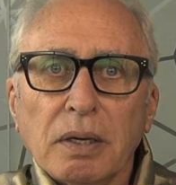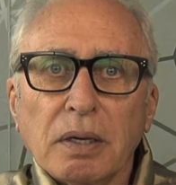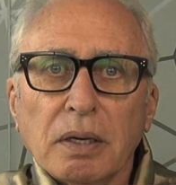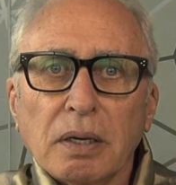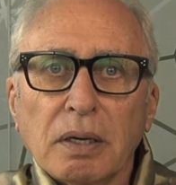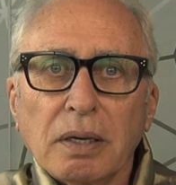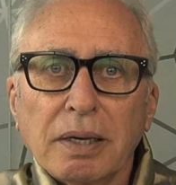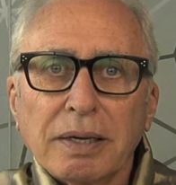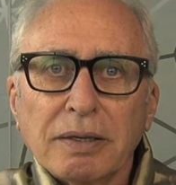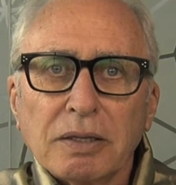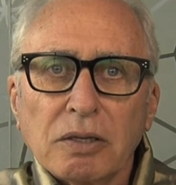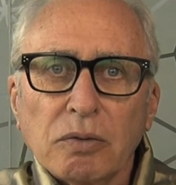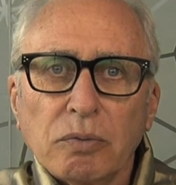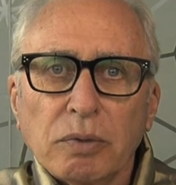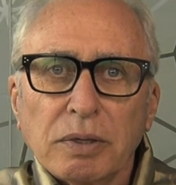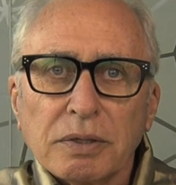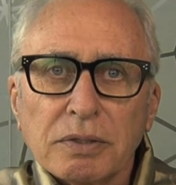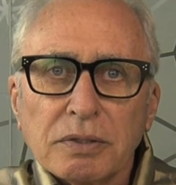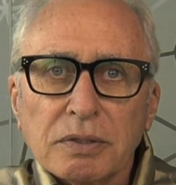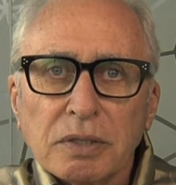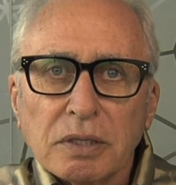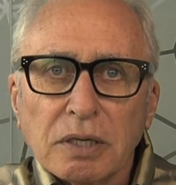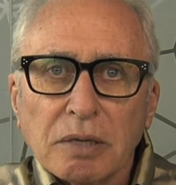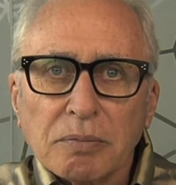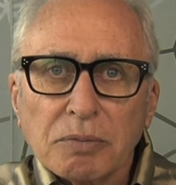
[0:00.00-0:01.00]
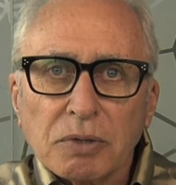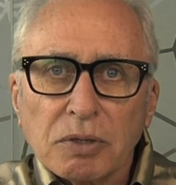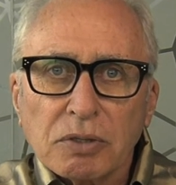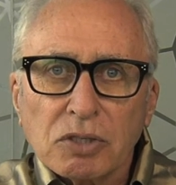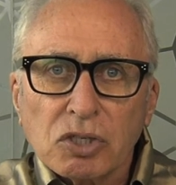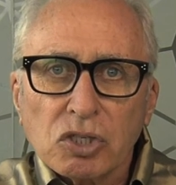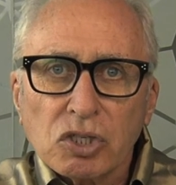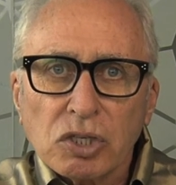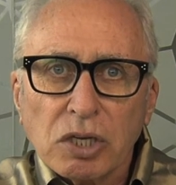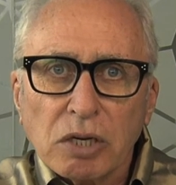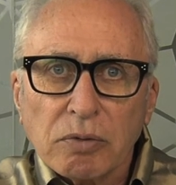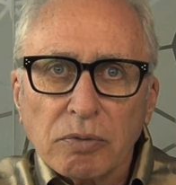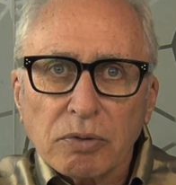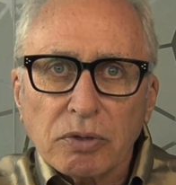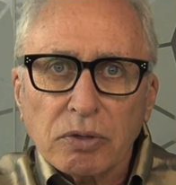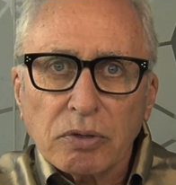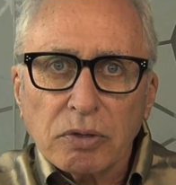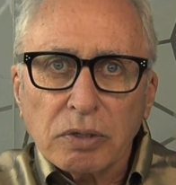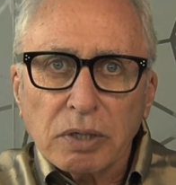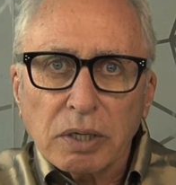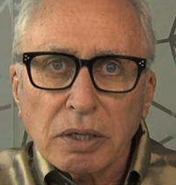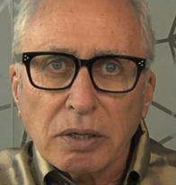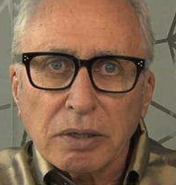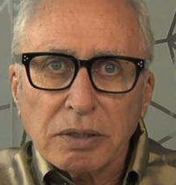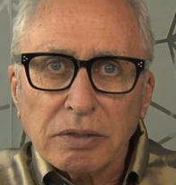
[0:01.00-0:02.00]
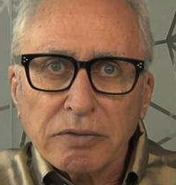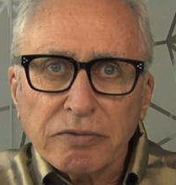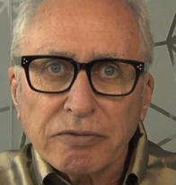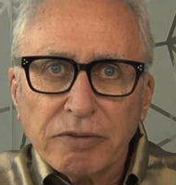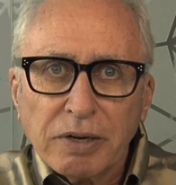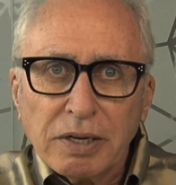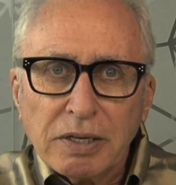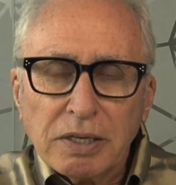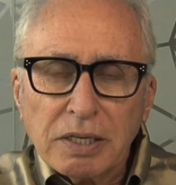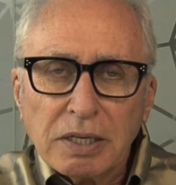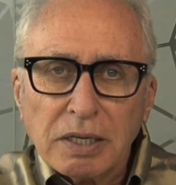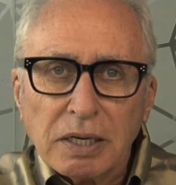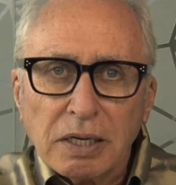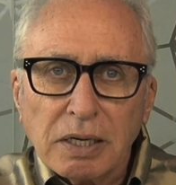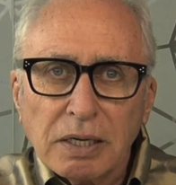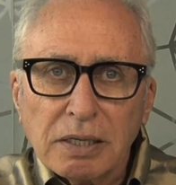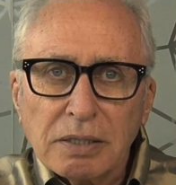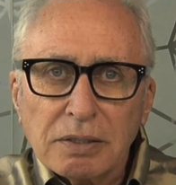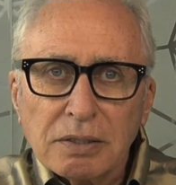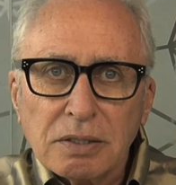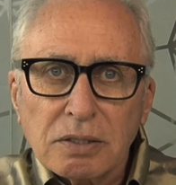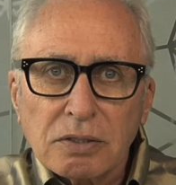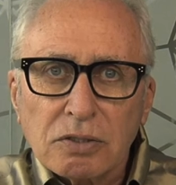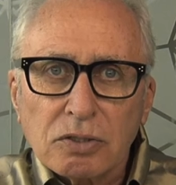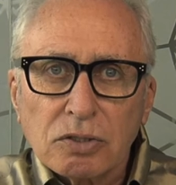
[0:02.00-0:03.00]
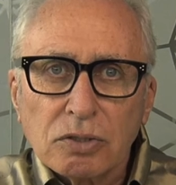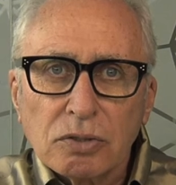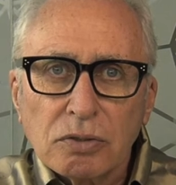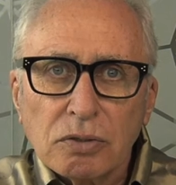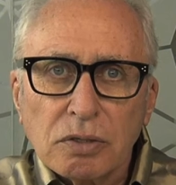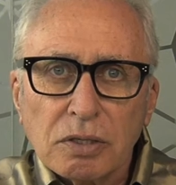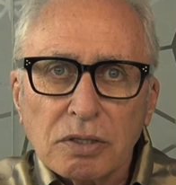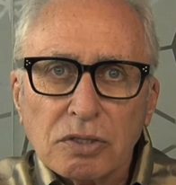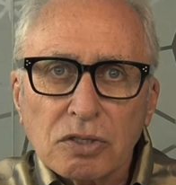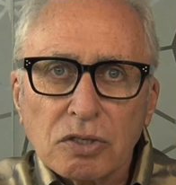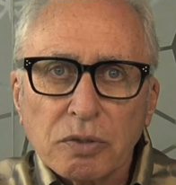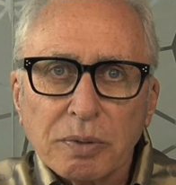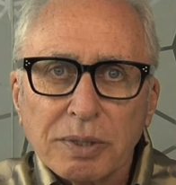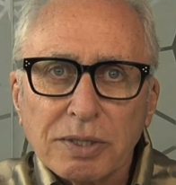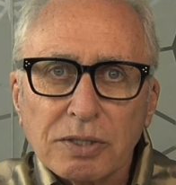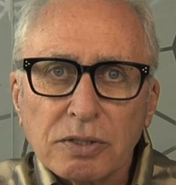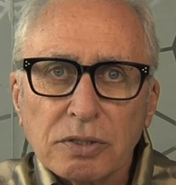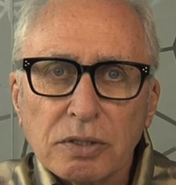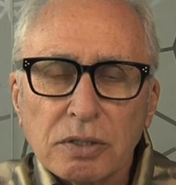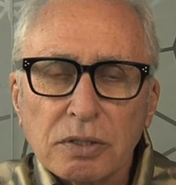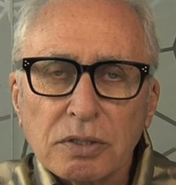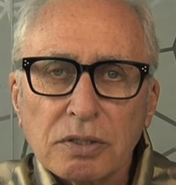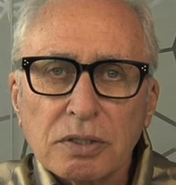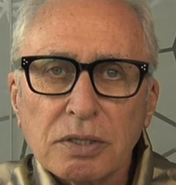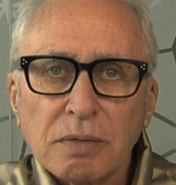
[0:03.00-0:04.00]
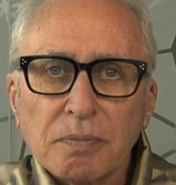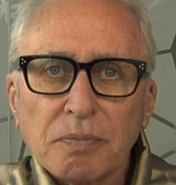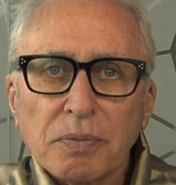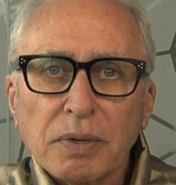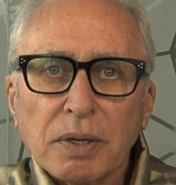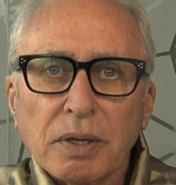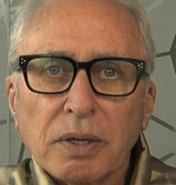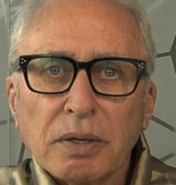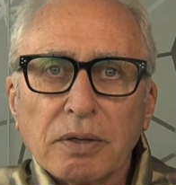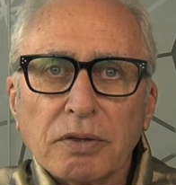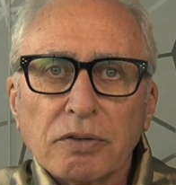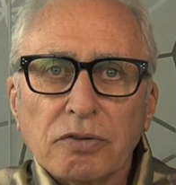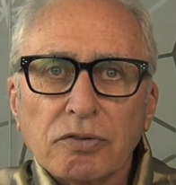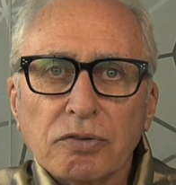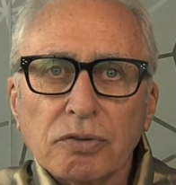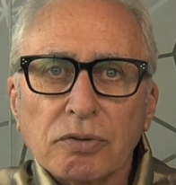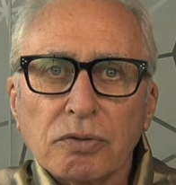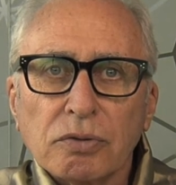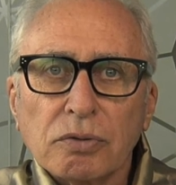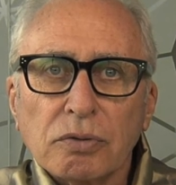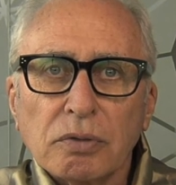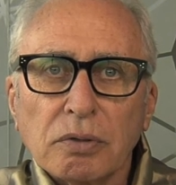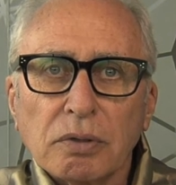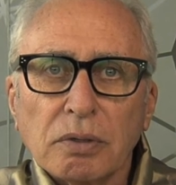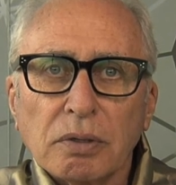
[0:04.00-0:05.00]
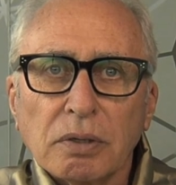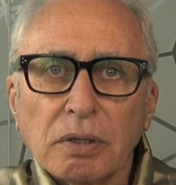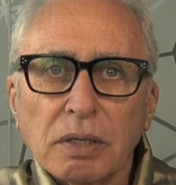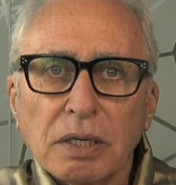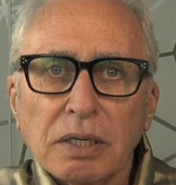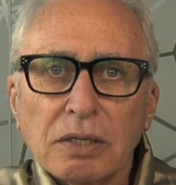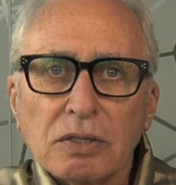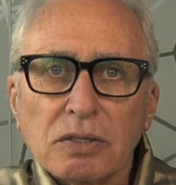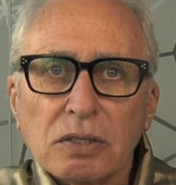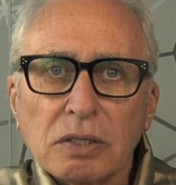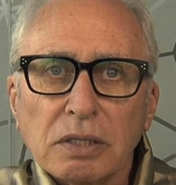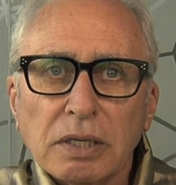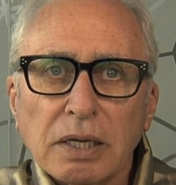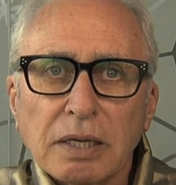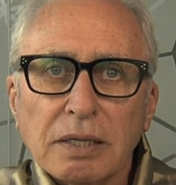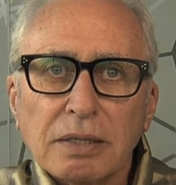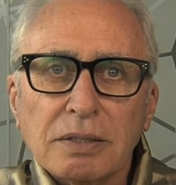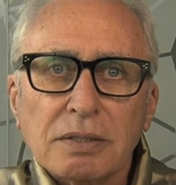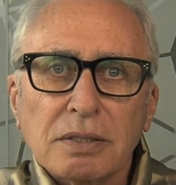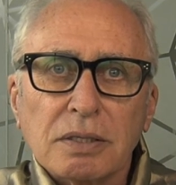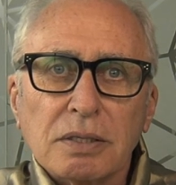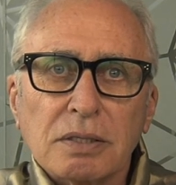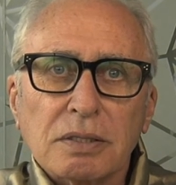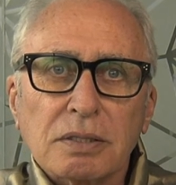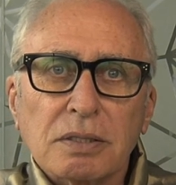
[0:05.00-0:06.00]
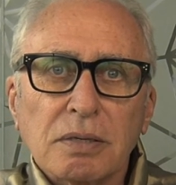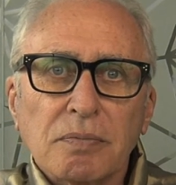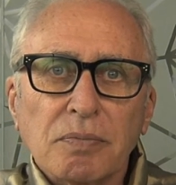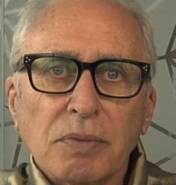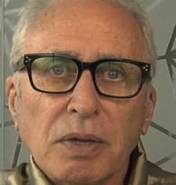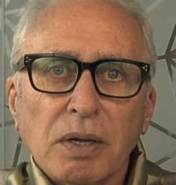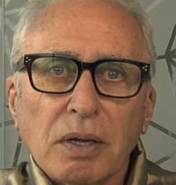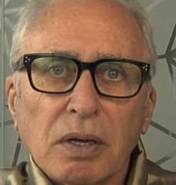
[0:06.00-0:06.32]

like the ones that I'm going to share with you now, and finding answers to these questions through needs analysis.